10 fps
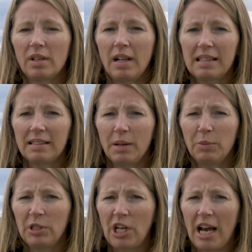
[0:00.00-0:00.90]
the last time
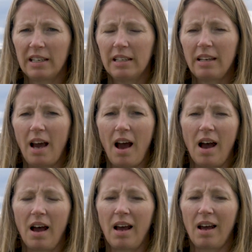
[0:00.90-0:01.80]
we chatted,
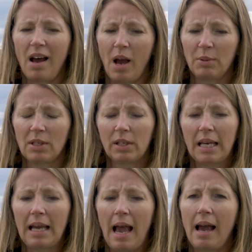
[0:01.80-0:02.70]
I was
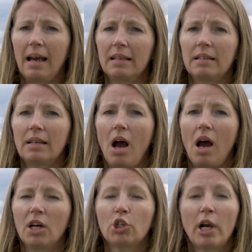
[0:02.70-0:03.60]
looking at
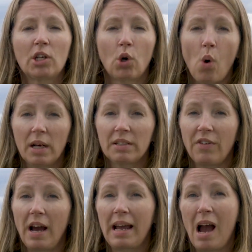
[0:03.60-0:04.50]
trying to
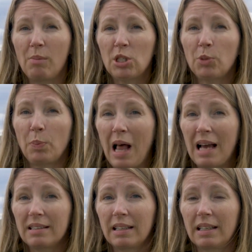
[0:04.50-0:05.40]
quantify how much
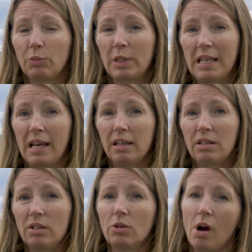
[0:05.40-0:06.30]
plastic it would take
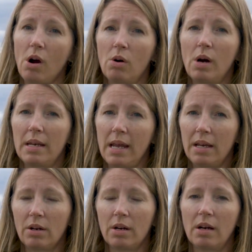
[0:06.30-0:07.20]
to grow an
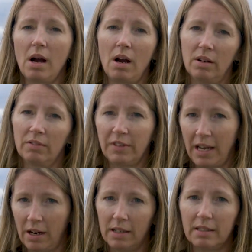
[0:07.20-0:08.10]
acre of
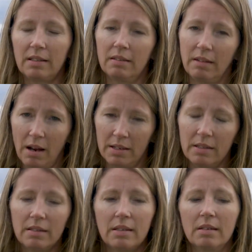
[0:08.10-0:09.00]
carrots and
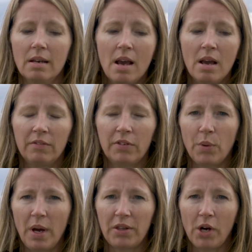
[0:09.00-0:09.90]
onions and a
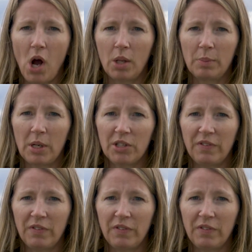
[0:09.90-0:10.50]
few other Holland Marsh